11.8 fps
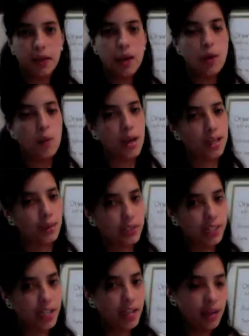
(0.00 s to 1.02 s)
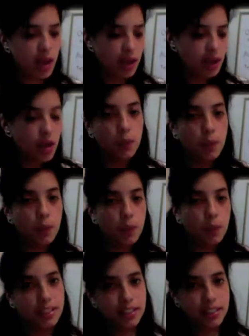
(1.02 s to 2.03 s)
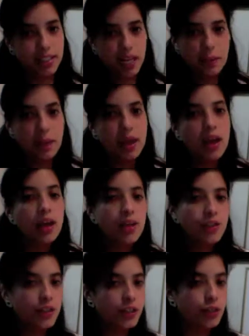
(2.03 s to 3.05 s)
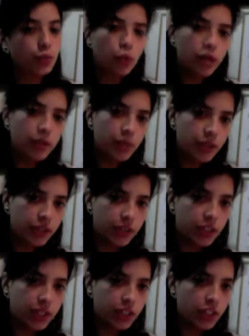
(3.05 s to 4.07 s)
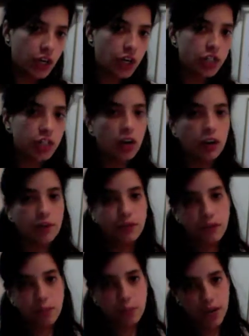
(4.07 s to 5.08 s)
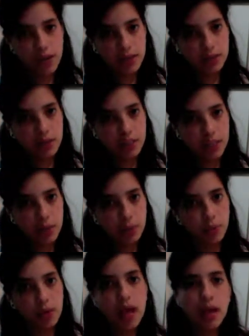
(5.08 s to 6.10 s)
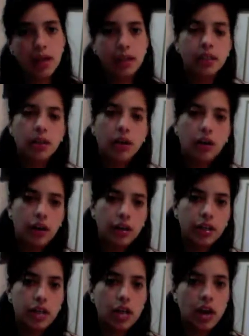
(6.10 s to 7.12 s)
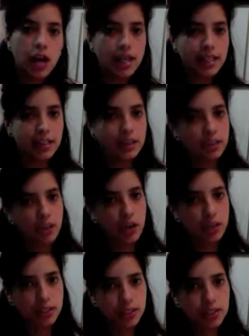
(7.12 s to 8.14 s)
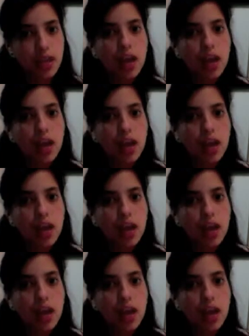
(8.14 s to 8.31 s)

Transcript: Why can we say that? Well, it's the same. There's one person in charge of the bread, for example, and on adding the sauces.